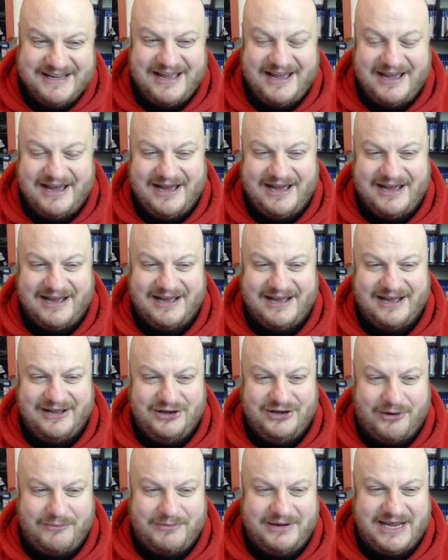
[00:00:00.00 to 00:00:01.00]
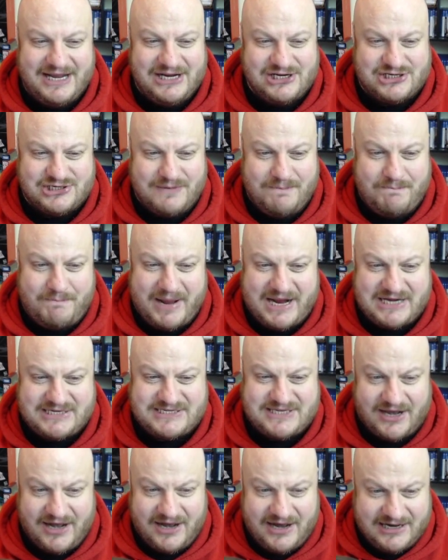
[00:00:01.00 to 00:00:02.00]
uh, nomination,
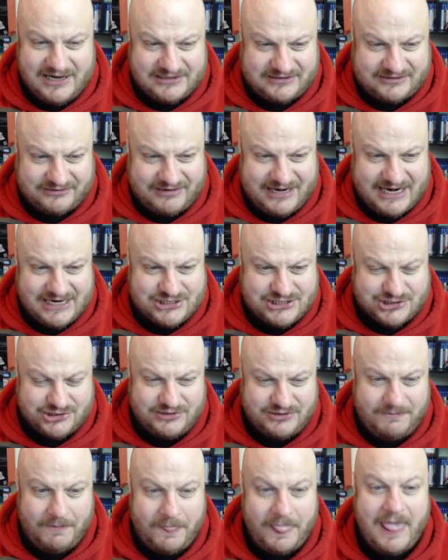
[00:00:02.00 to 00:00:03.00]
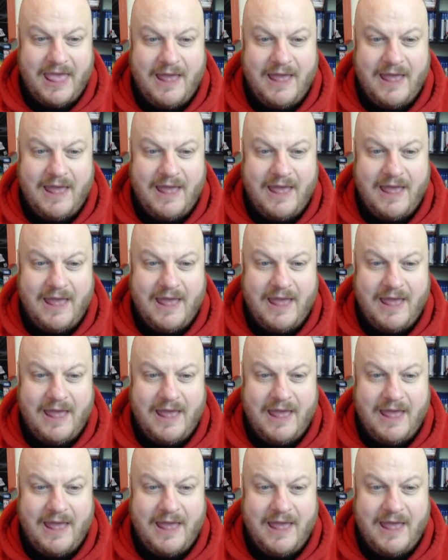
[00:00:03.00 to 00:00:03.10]
Best Art Direction,